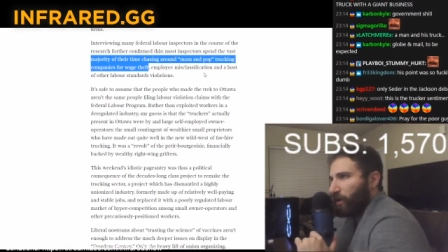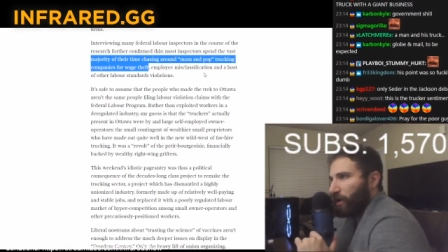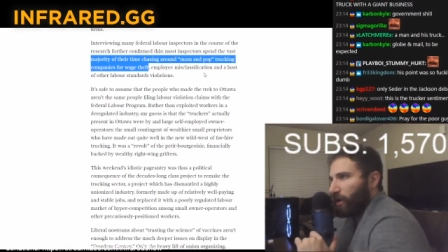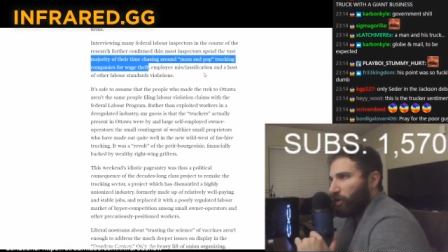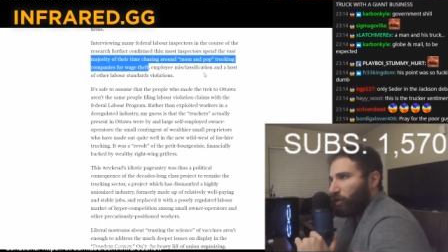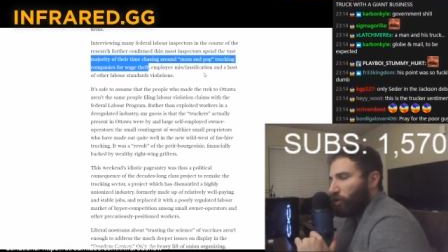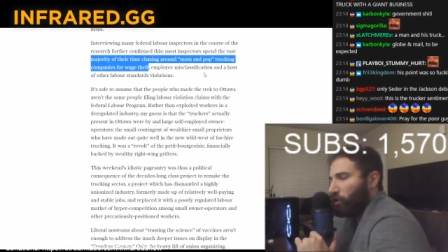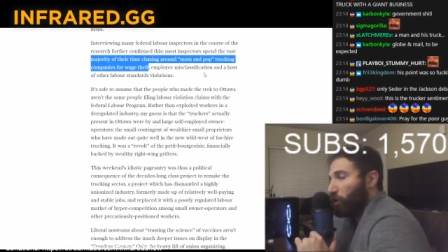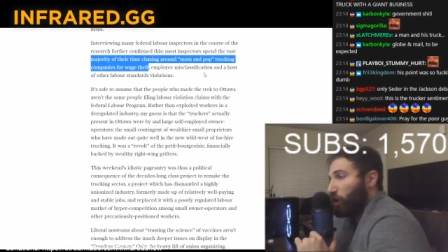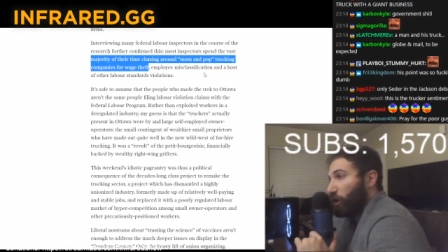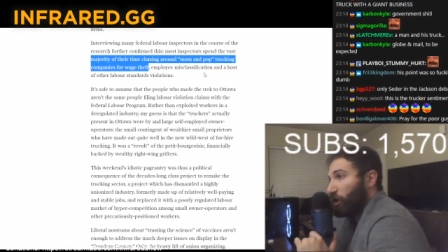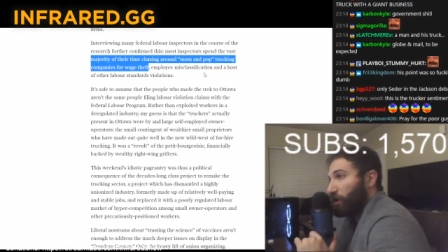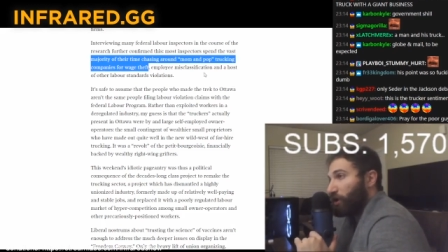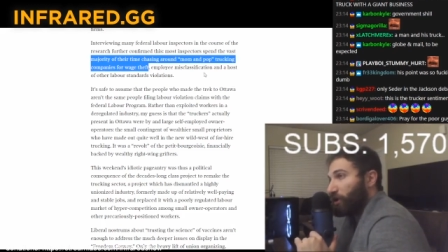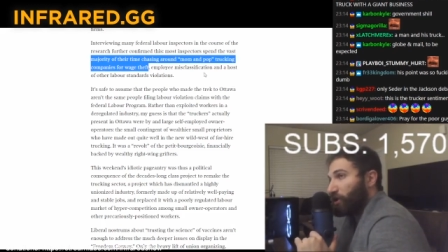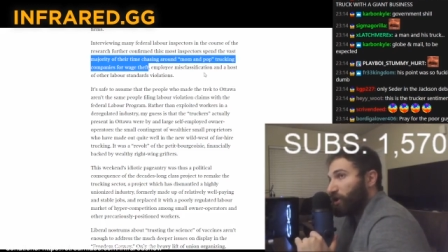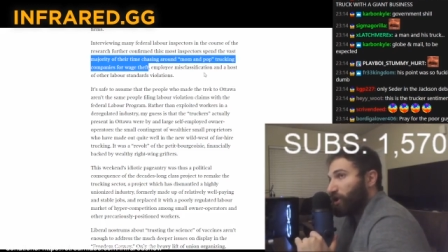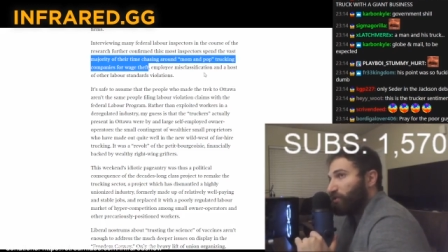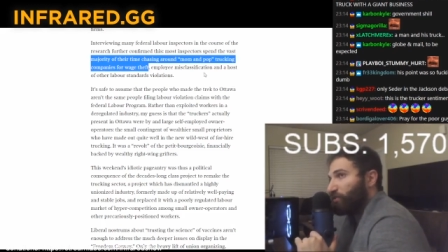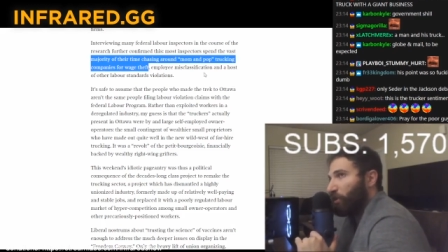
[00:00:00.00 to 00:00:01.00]
who are a
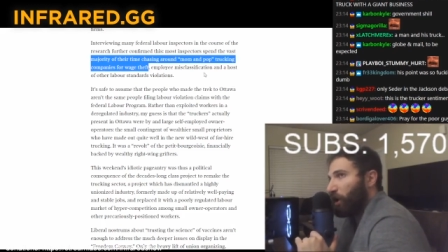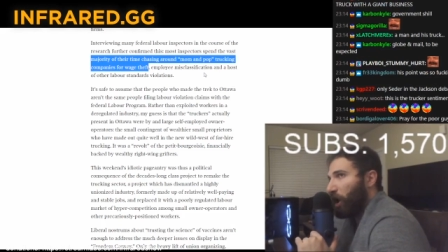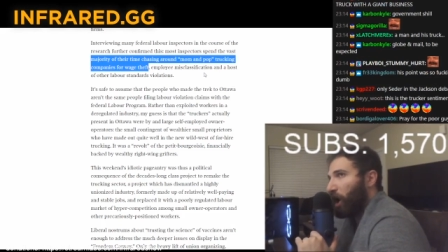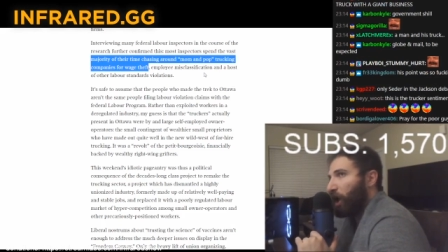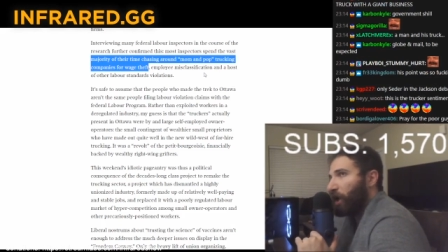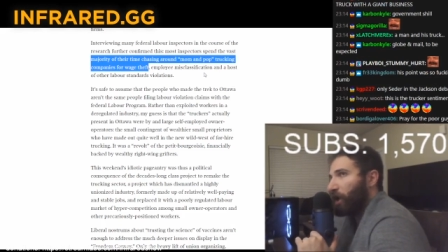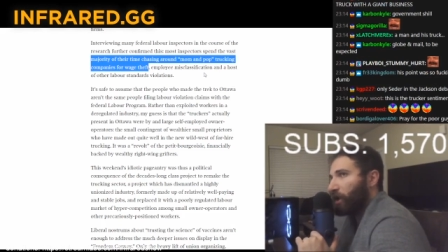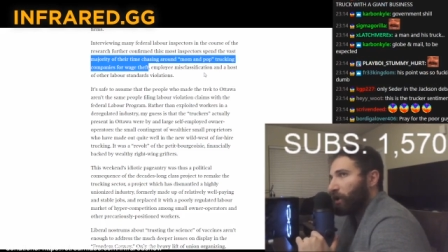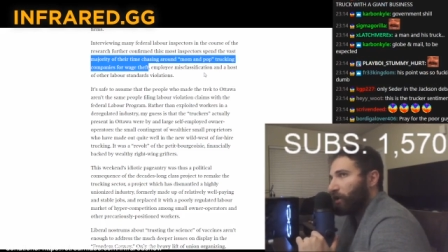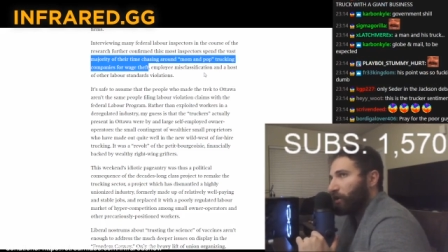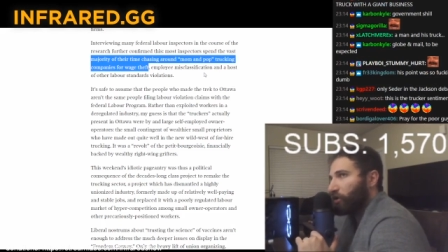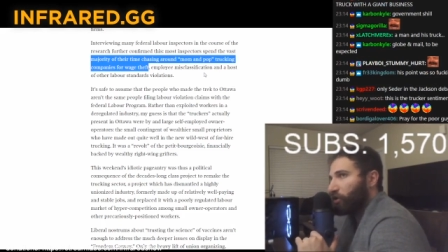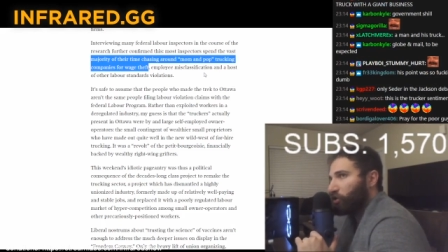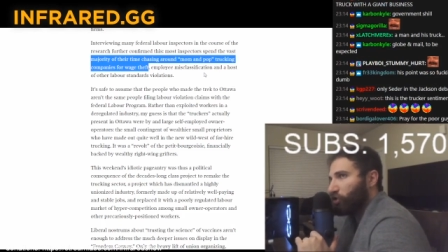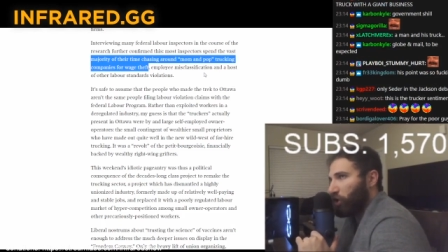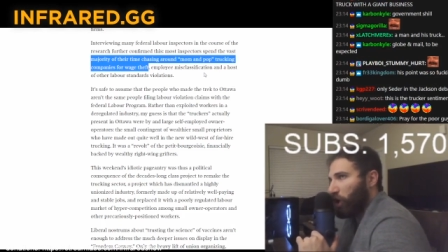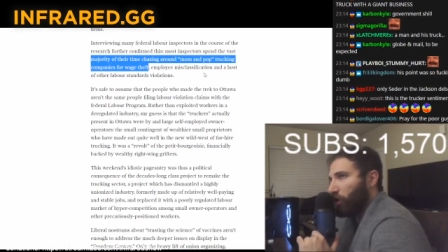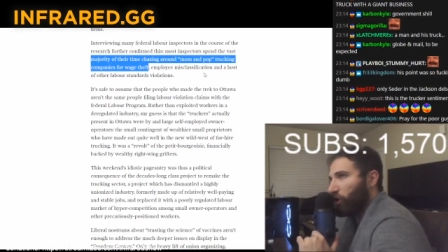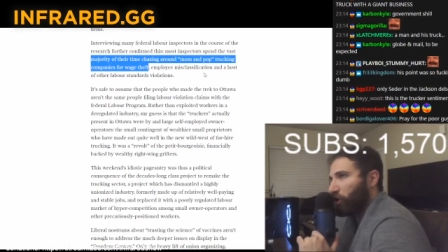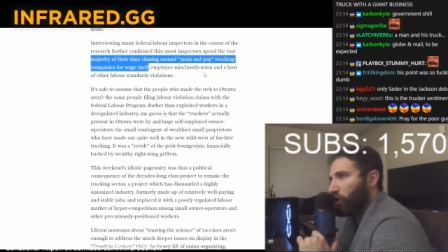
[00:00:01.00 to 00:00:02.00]
small
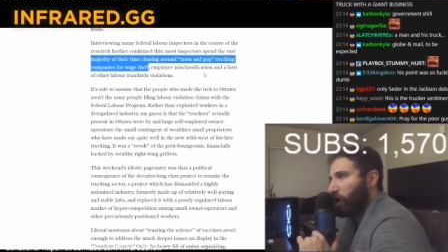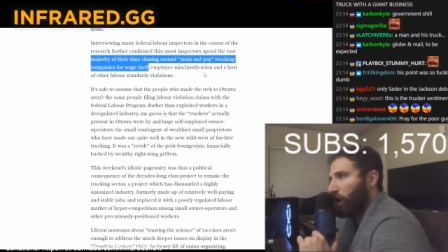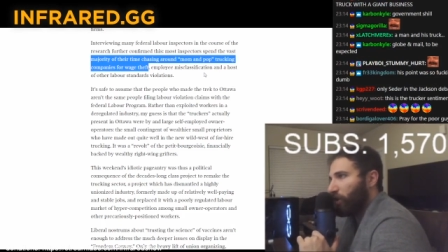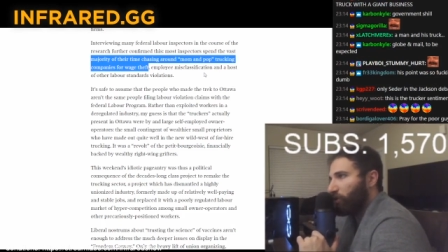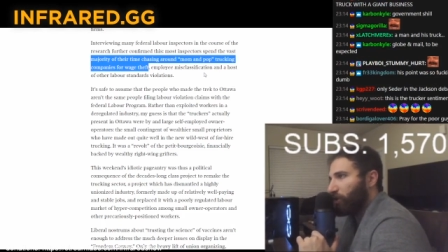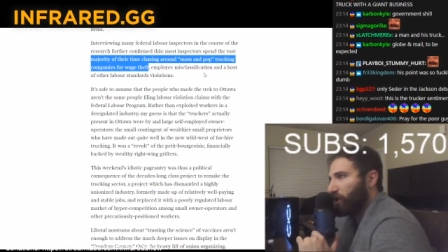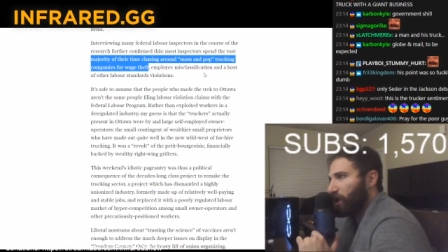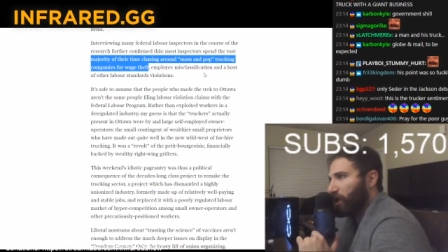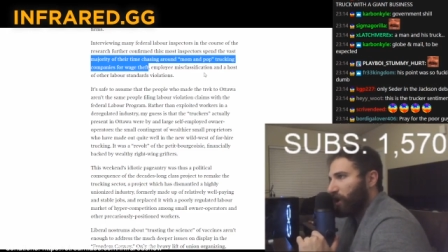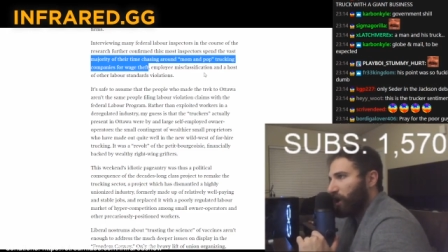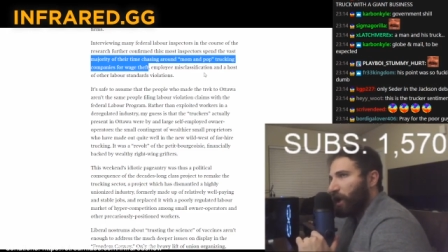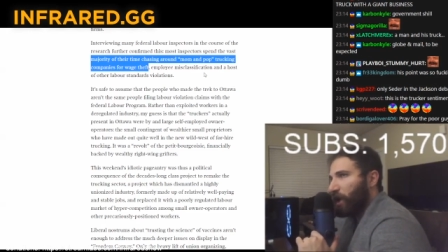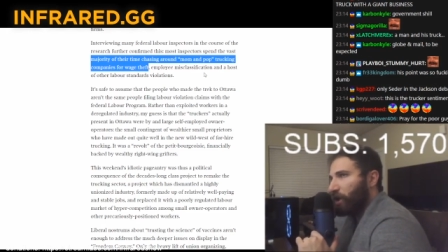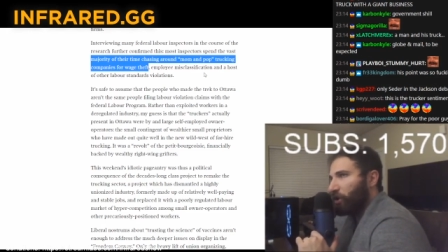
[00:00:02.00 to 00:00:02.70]
trucker company that,